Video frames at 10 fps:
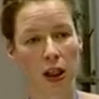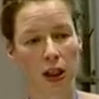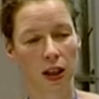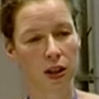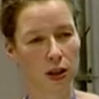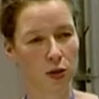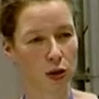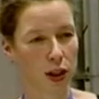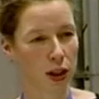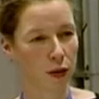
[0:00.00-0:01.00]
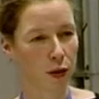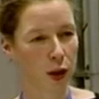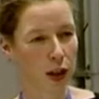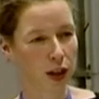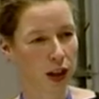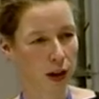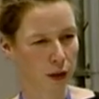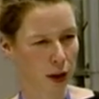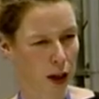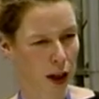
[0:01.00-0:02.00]
That is an interesting field
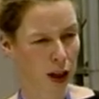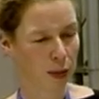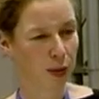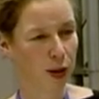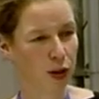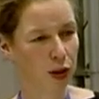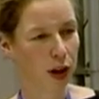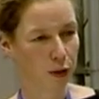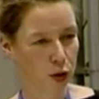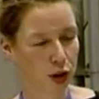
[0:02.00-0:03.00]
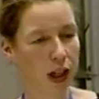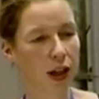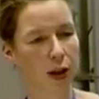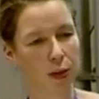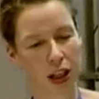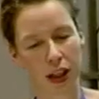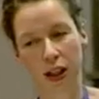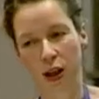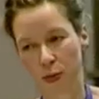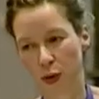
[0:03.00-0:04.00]
ethically, because you have to tell them that at
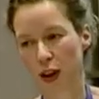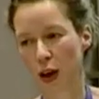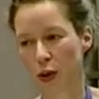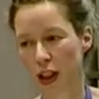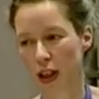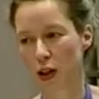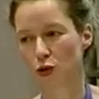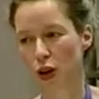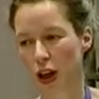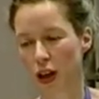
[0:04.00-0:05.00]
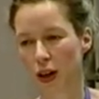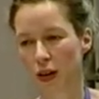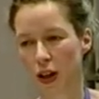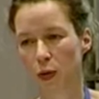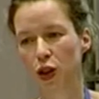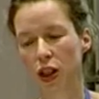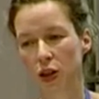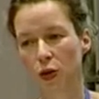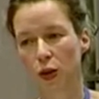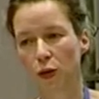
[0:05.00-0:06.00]
some point they will get the drug. They were just
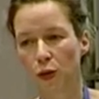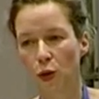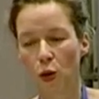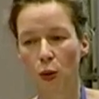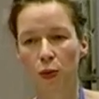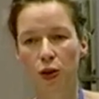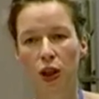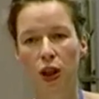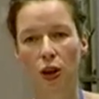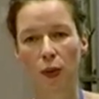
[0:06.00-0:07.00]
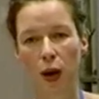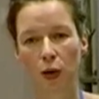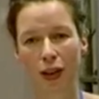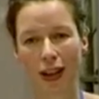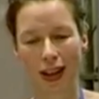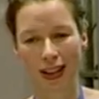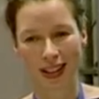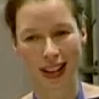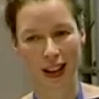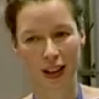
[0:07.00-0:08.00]
not informed about the
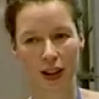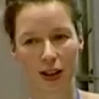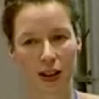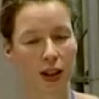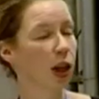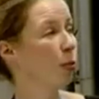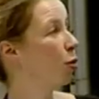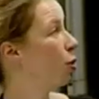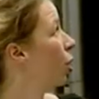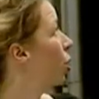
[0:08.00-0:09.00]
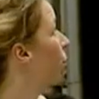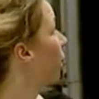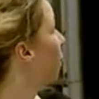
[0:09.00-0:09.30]
exact time point.